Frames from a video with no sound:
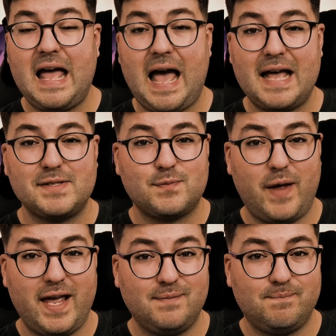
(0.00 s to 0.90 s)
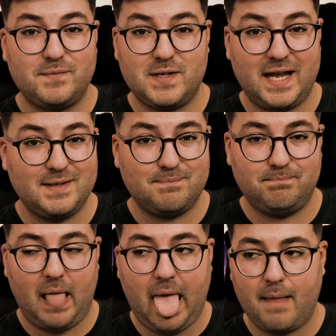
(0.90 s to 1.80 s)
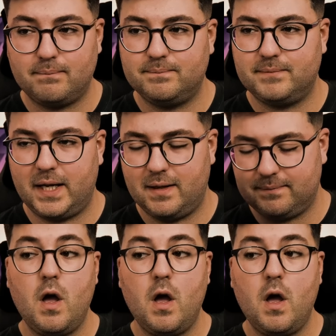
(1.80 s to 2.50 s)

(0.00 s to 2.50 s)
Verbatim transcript: as it is While